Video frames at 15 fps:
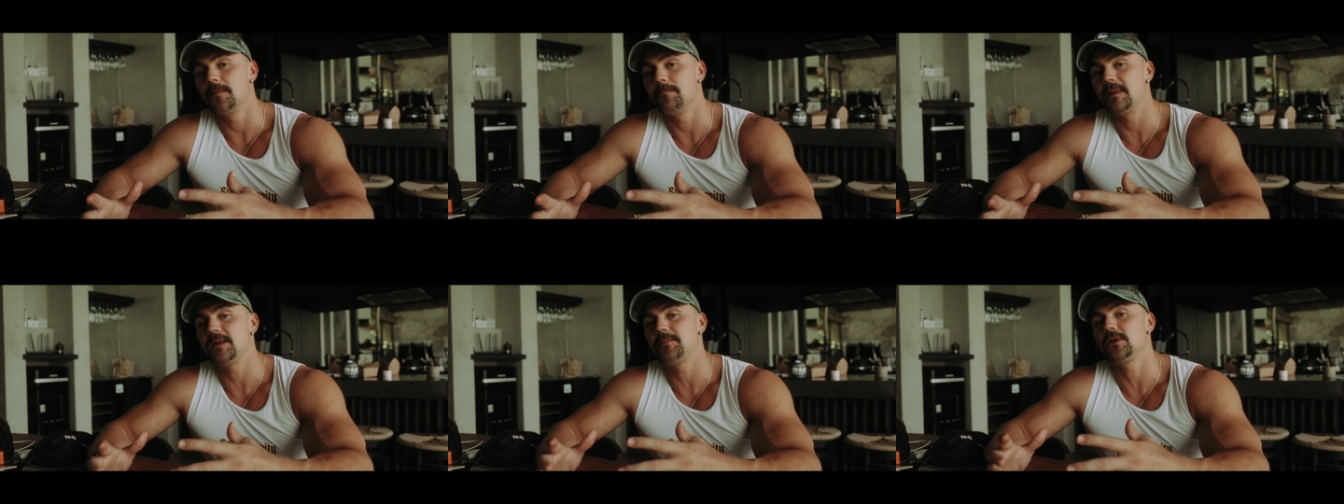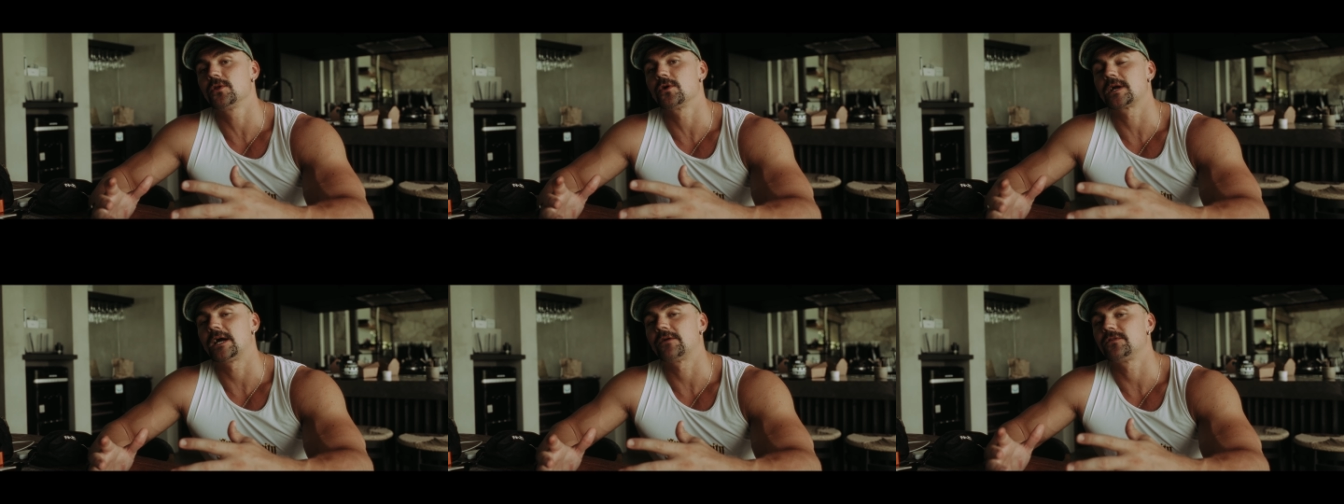maybe
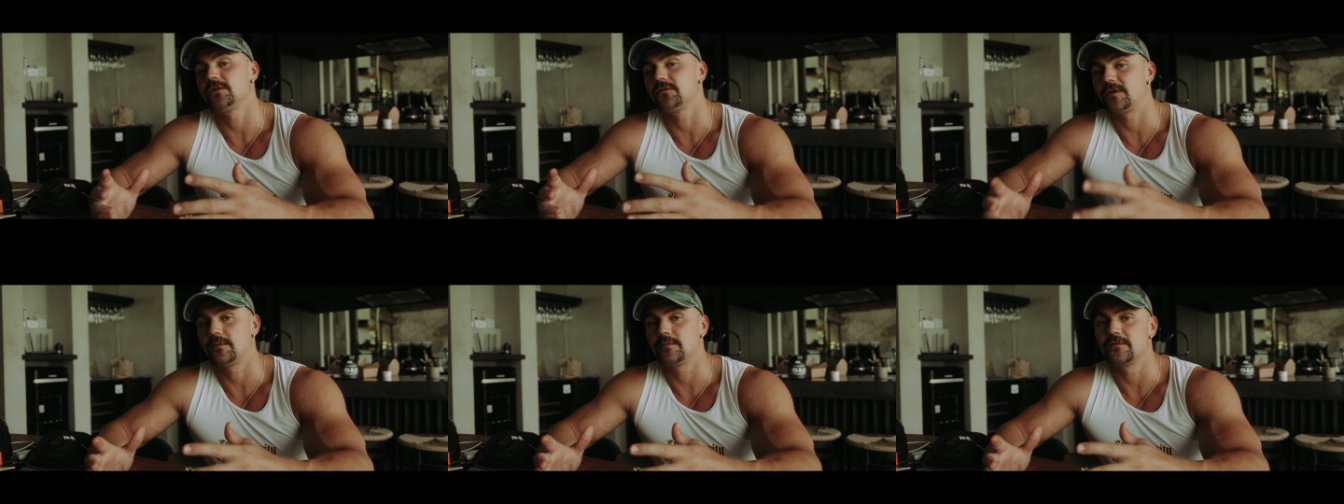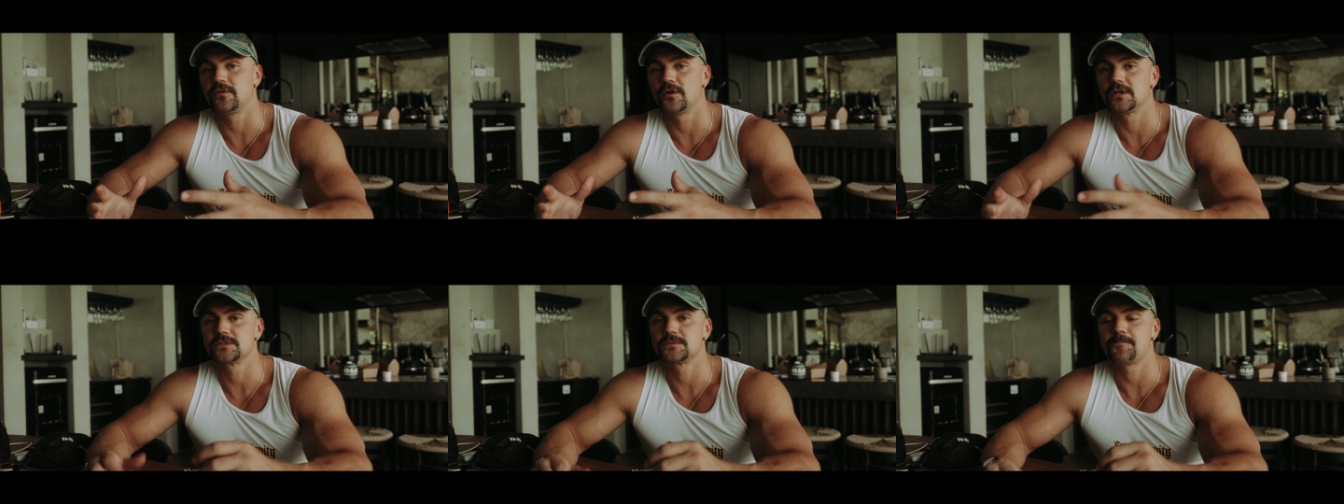look after your family
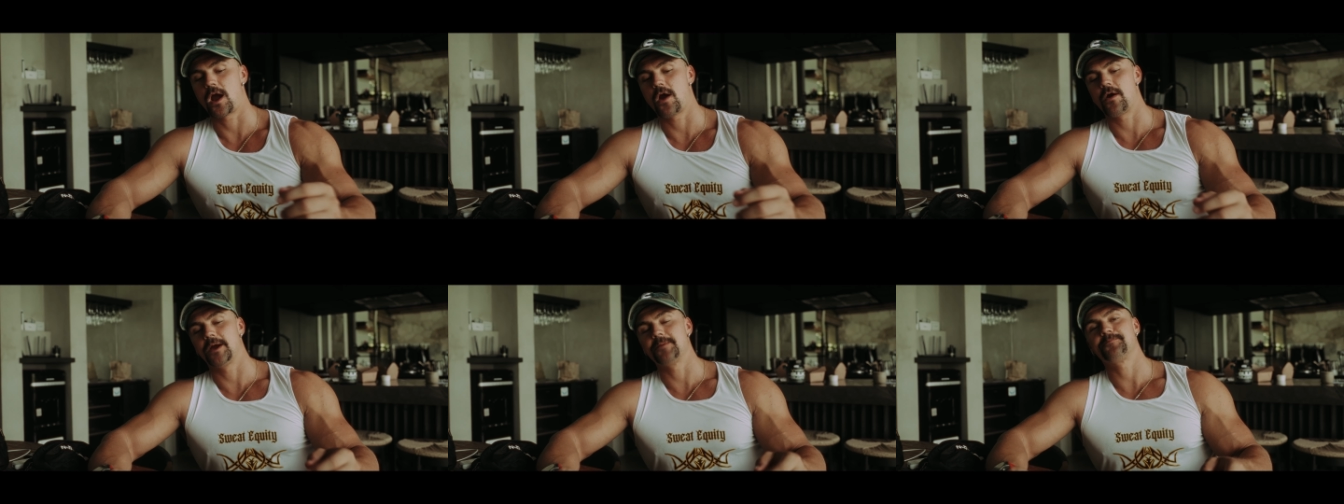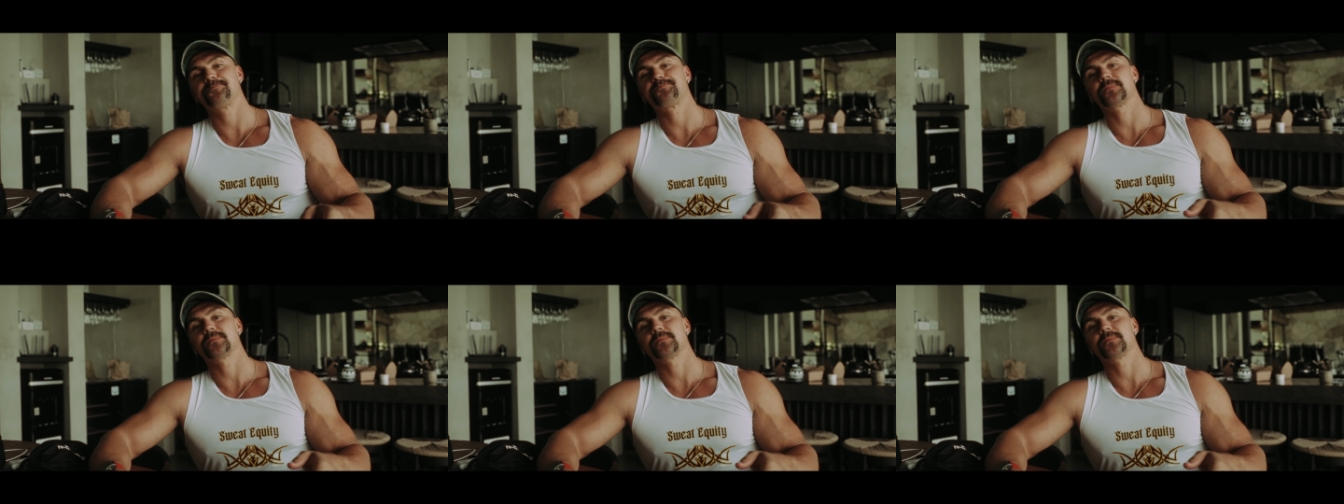first, all right?